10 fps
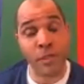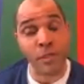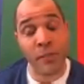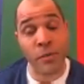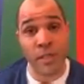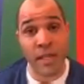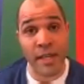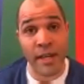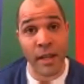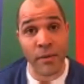throw motion
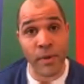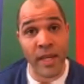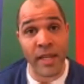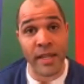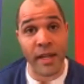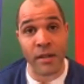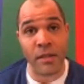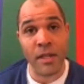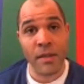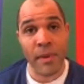controls in it on the Wii, and
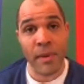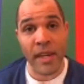it yeah.